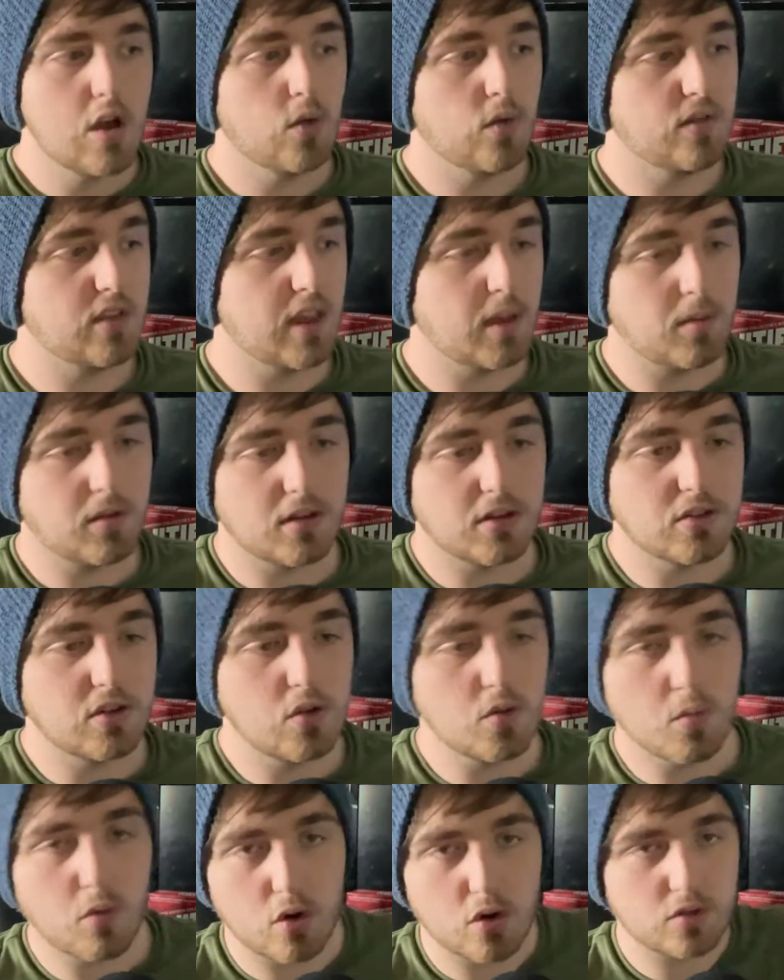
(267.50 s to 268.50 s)
was able to
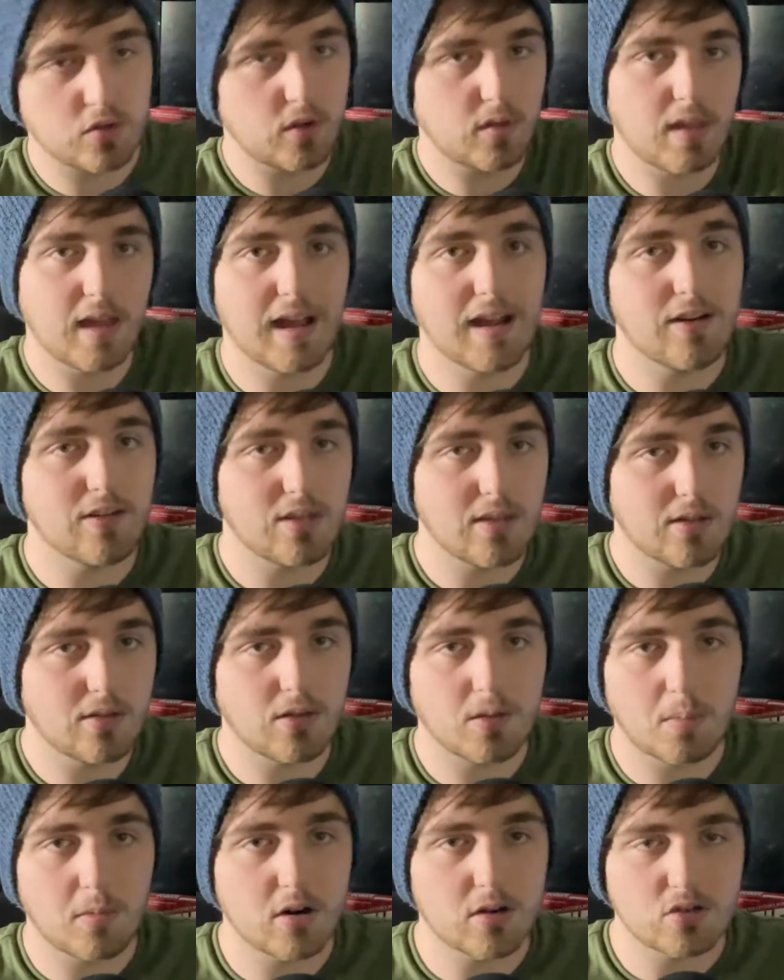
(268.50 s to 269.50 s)
do more through the air than
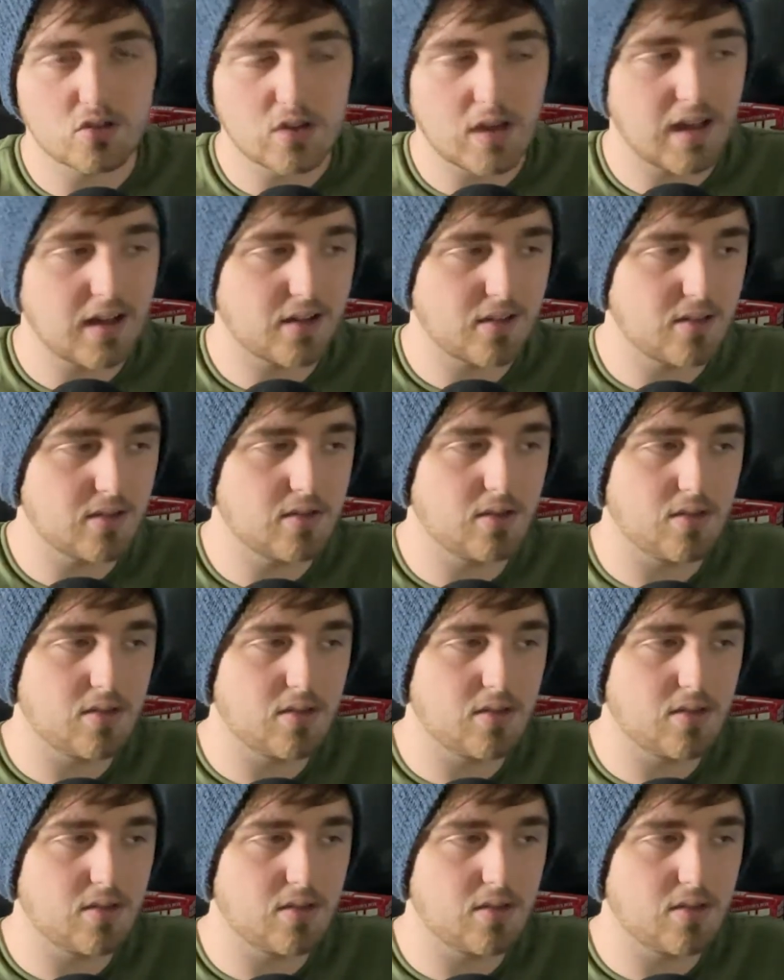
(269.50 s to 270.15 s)
Lamar Jackson,